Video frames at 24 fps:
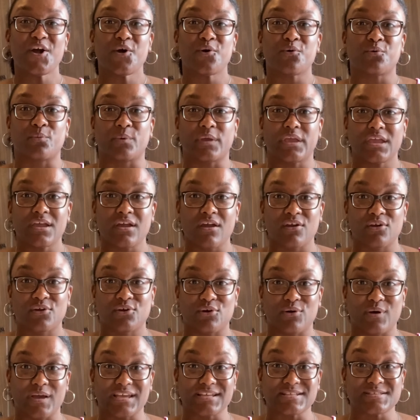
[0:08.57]
We are
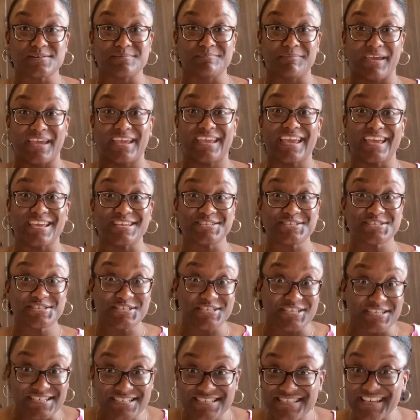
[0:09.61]
going to make a
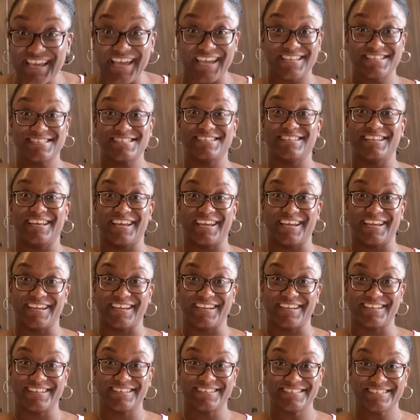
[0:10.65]
cheesecake today.